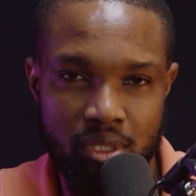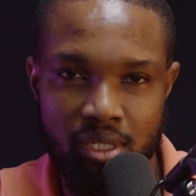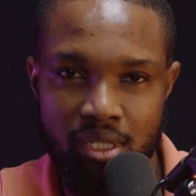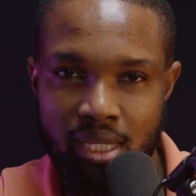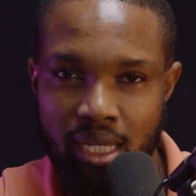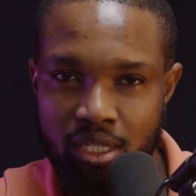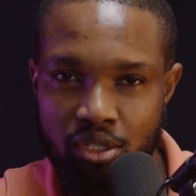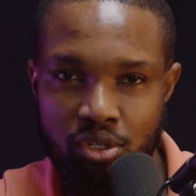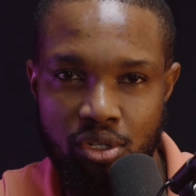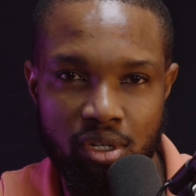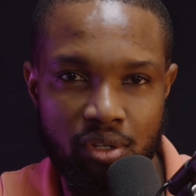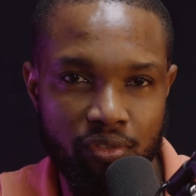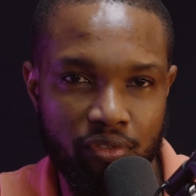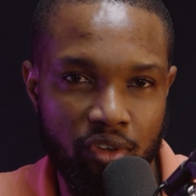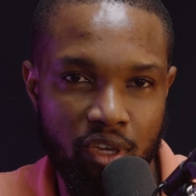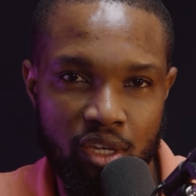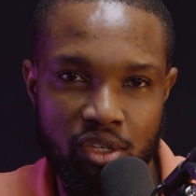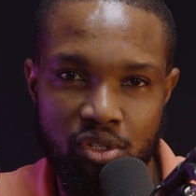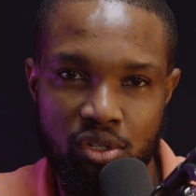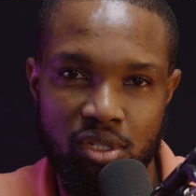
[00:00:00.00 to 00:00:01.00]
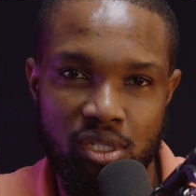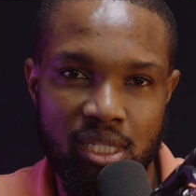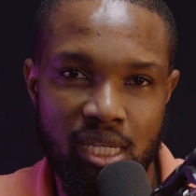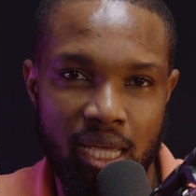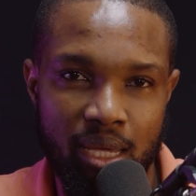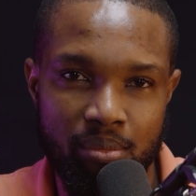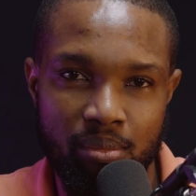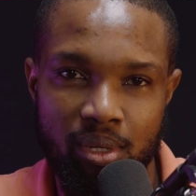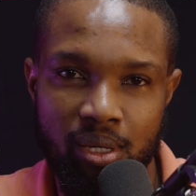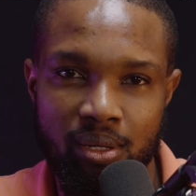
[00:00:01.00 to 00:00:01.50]
Set your notification
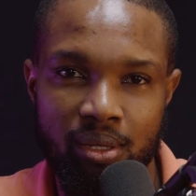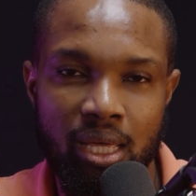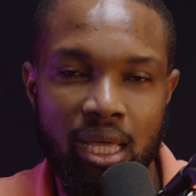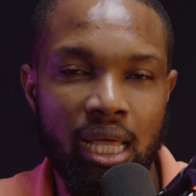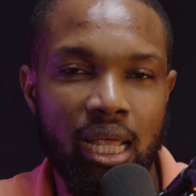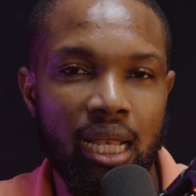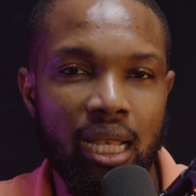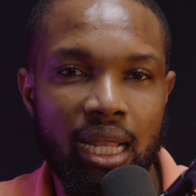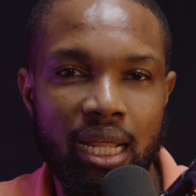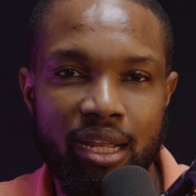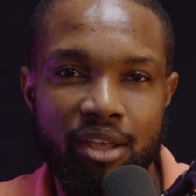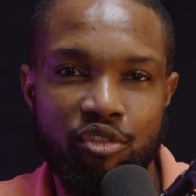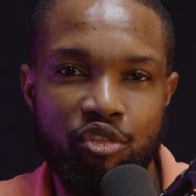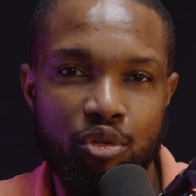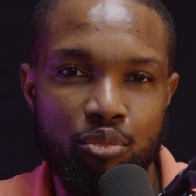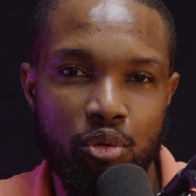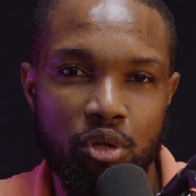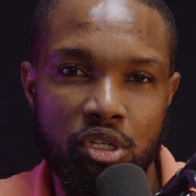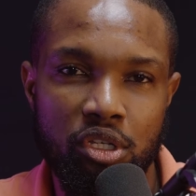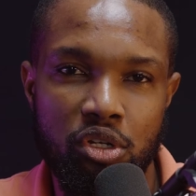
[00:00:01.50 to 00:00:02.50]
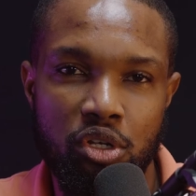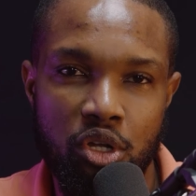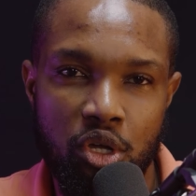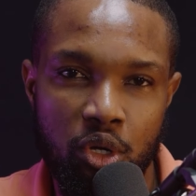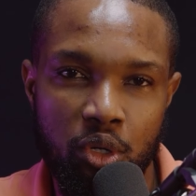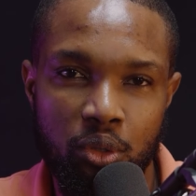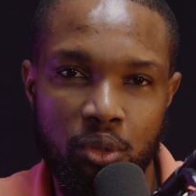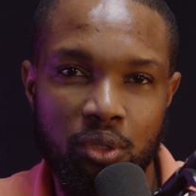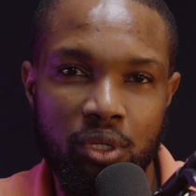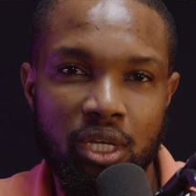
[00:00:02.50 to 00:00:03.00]
timer, let everybody
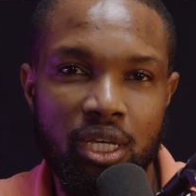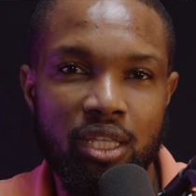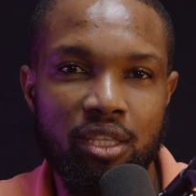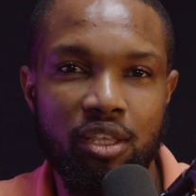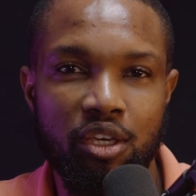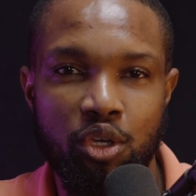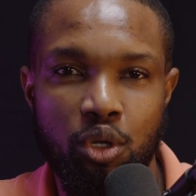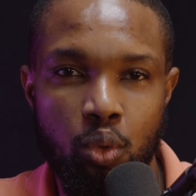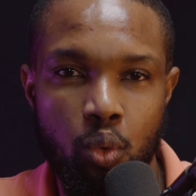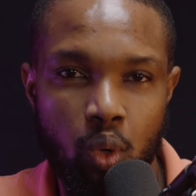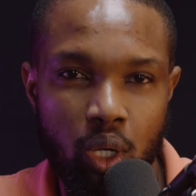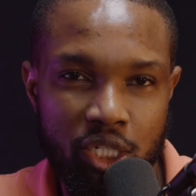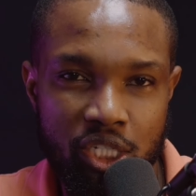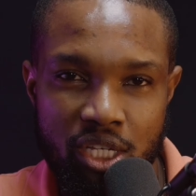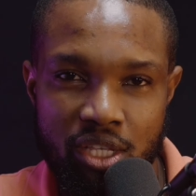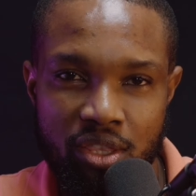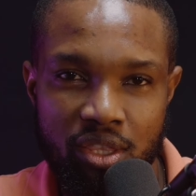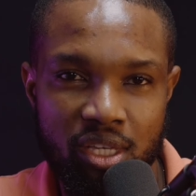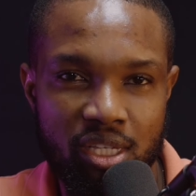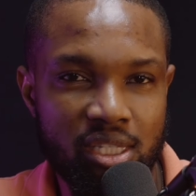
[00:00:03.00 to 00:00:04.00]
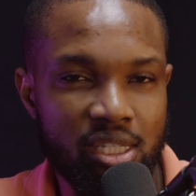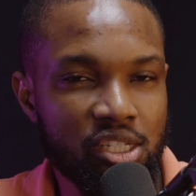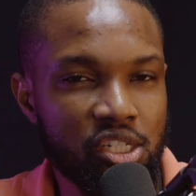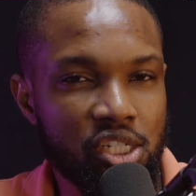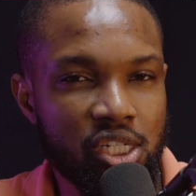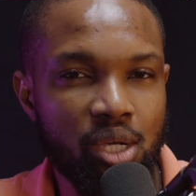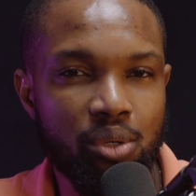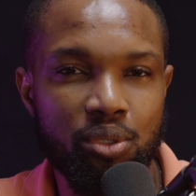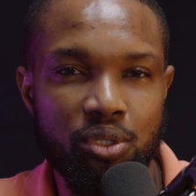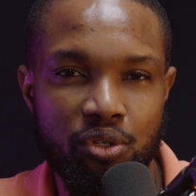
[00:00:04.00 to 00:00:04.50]
know that you're watching this and
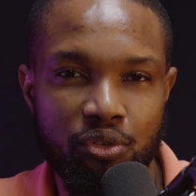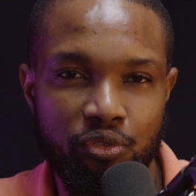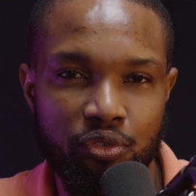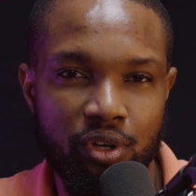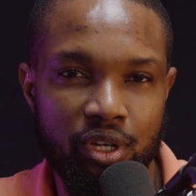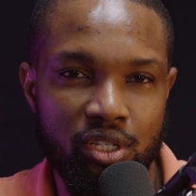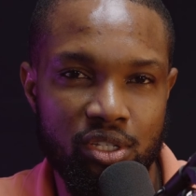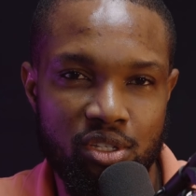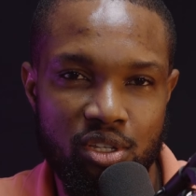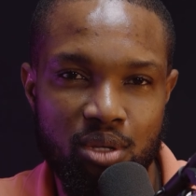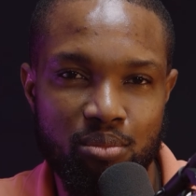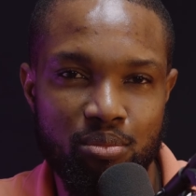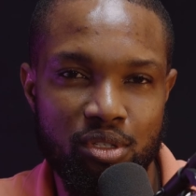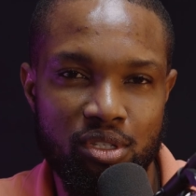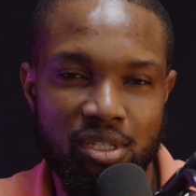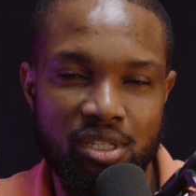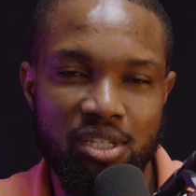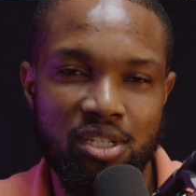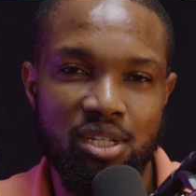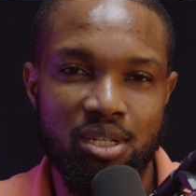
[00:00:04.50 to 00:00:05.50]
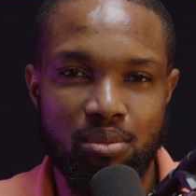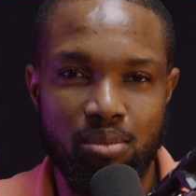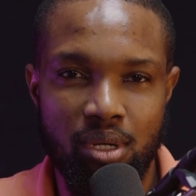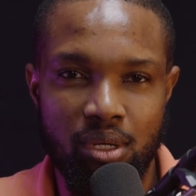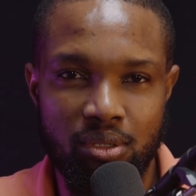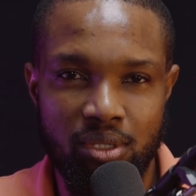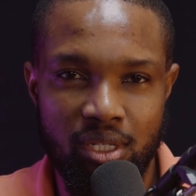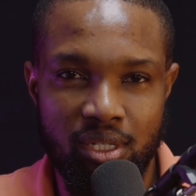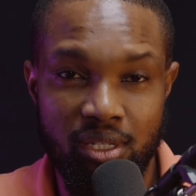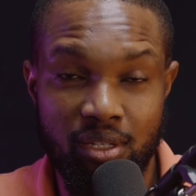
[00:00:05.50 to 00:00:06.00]
share with your friends. Don't be stingy
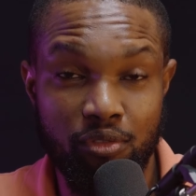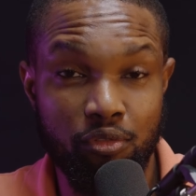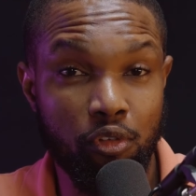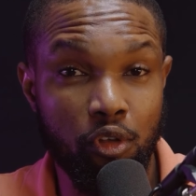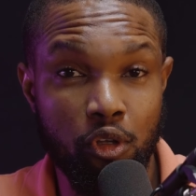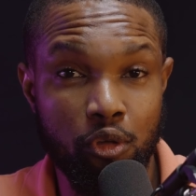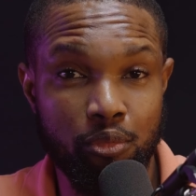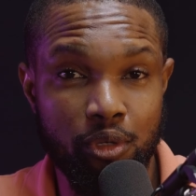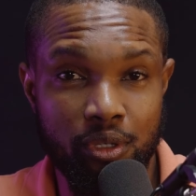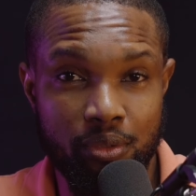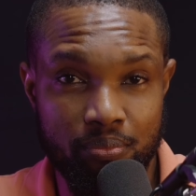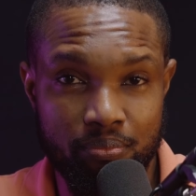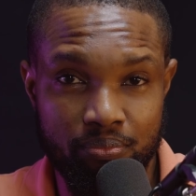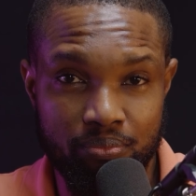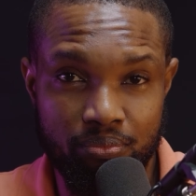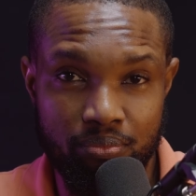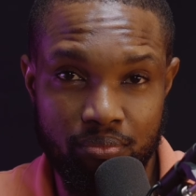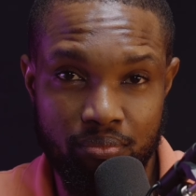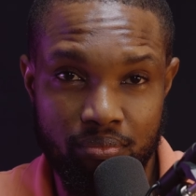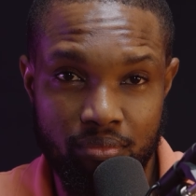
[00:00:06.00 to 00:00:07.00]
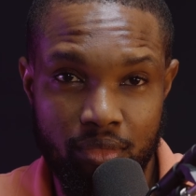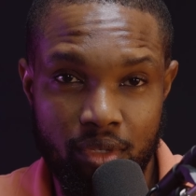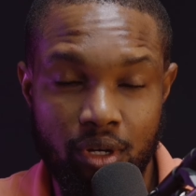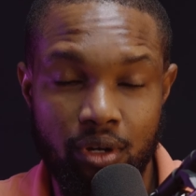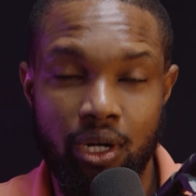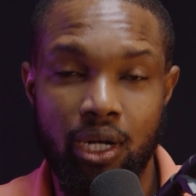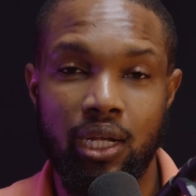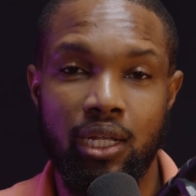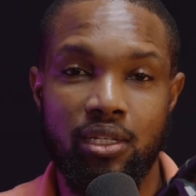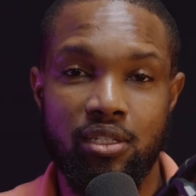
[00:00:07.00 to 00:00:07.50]
about it and follow me. All
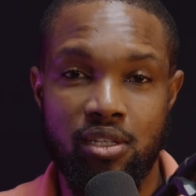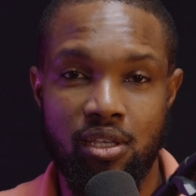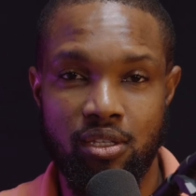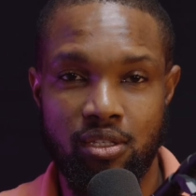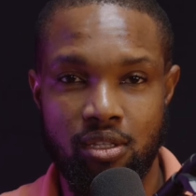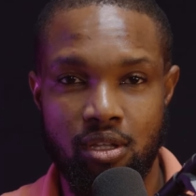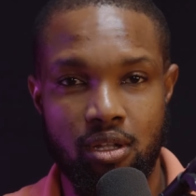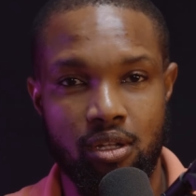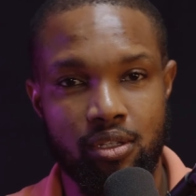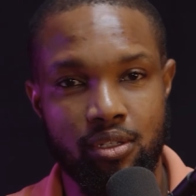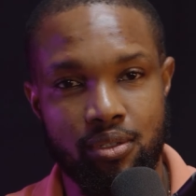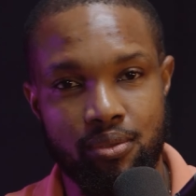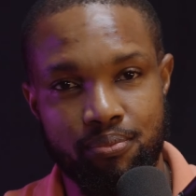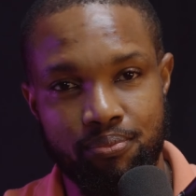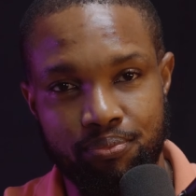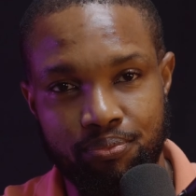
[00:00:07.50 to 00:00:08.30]
right, let's get started.